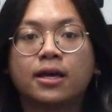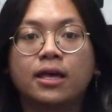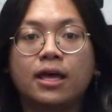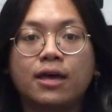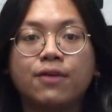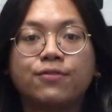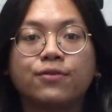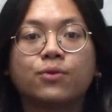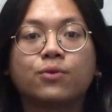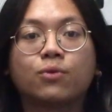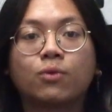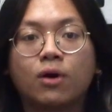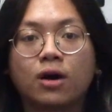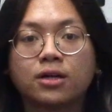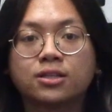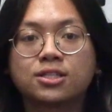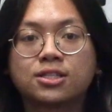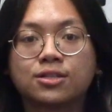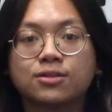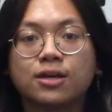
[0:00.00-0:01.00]
If you want
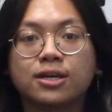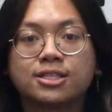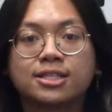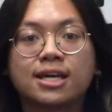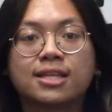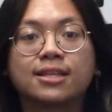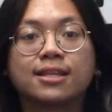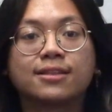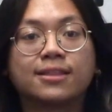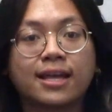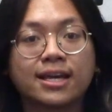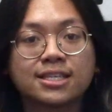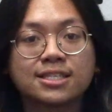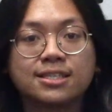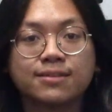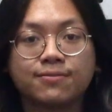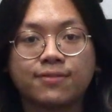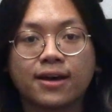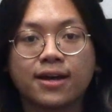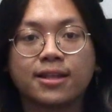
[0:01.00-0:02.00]
to attend the next
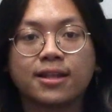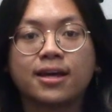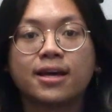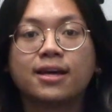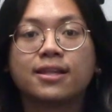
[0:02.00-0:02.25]
event,